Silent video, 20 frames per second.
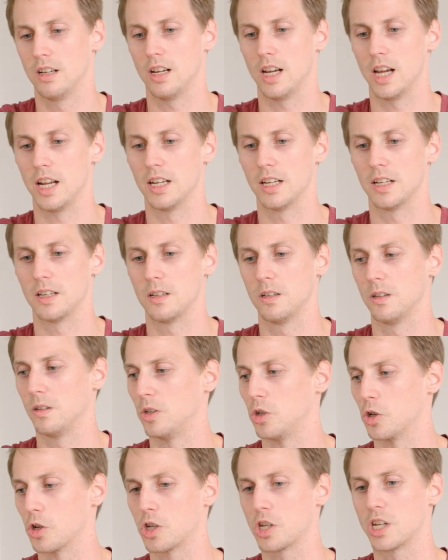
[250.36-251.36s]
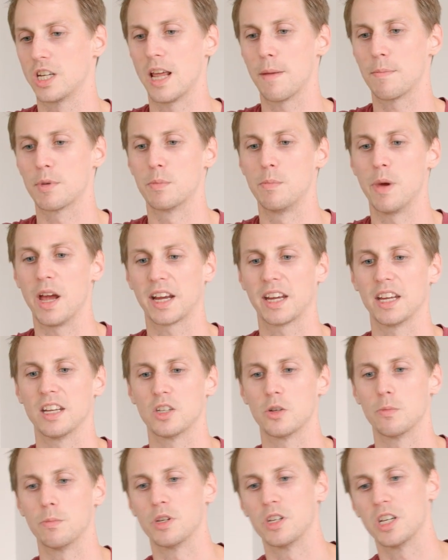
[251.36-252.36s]
and it just snaps back
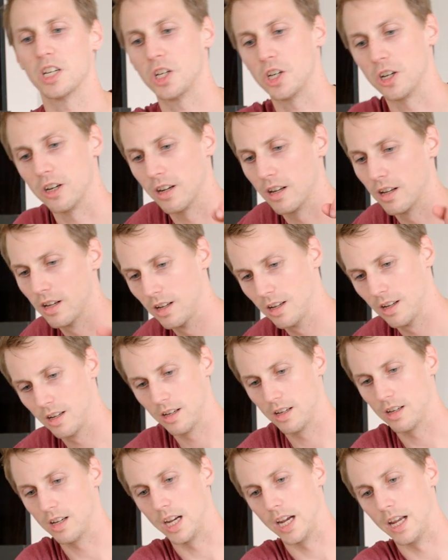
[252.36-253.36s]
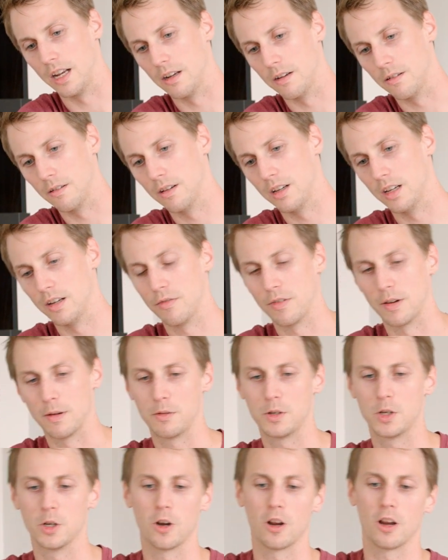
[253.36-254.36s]
into position. And if I
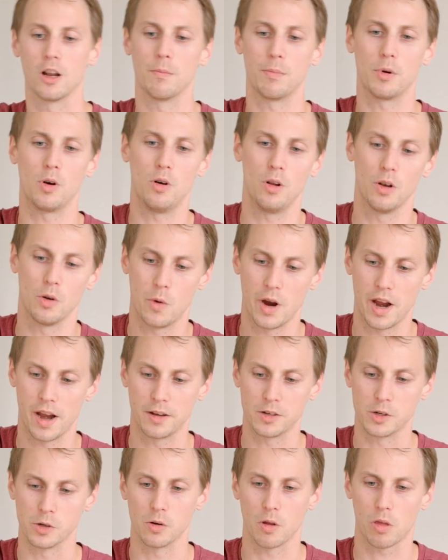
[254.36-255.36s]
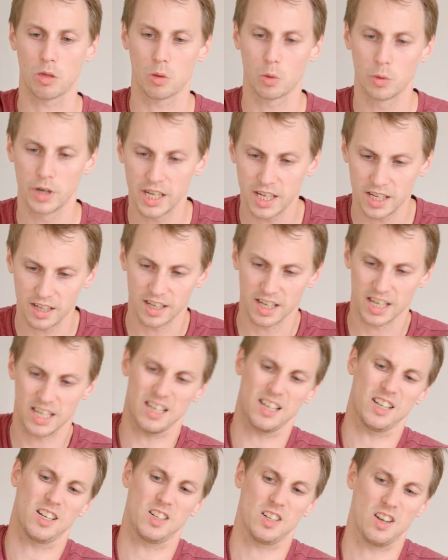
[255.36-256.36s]
turn it up all the way to 3, then
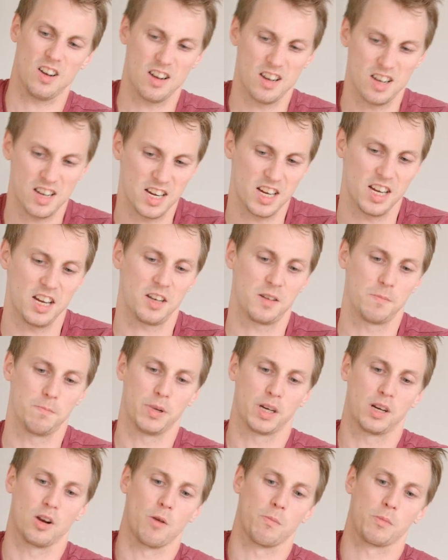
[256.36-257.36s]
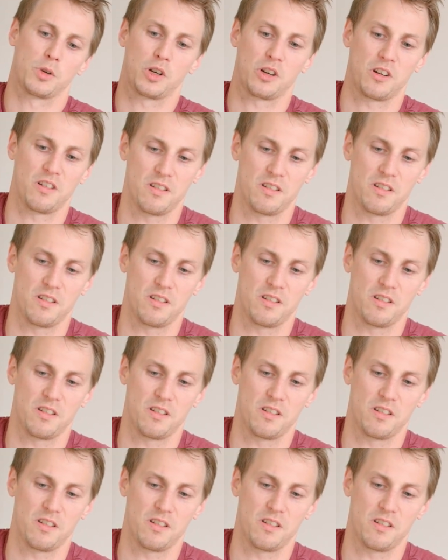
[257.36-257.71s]
it becomes